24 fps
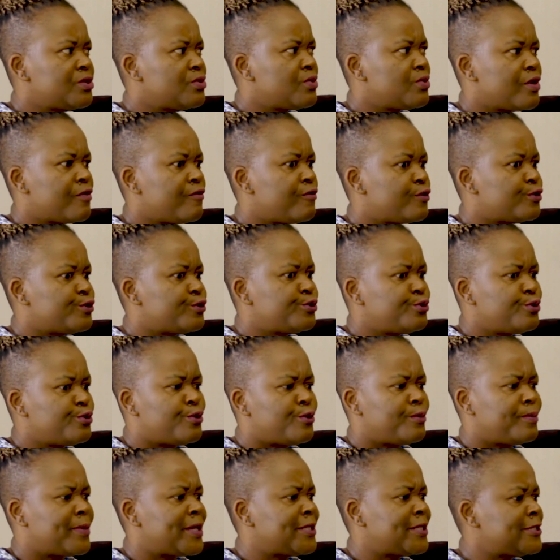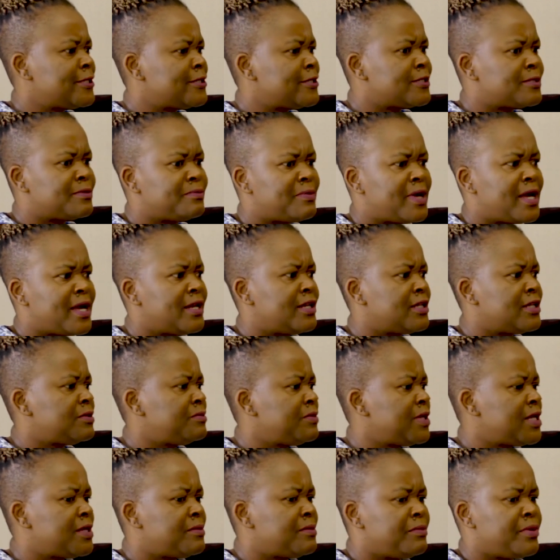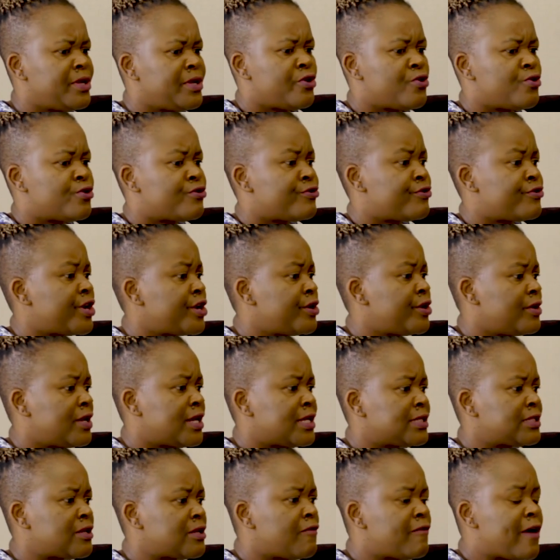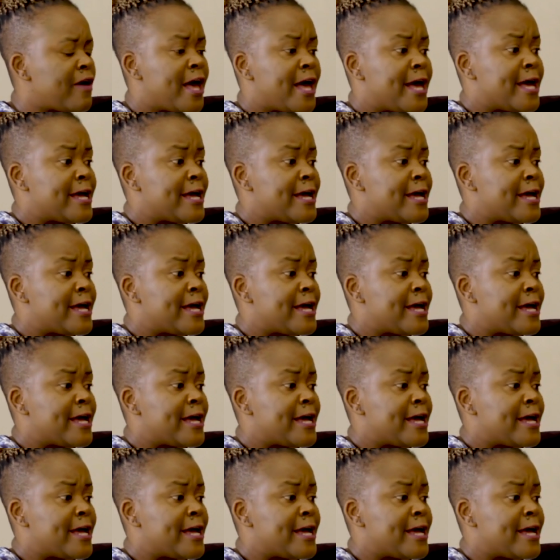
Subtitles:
to work for 2 whole months and smile at me and be your regular self?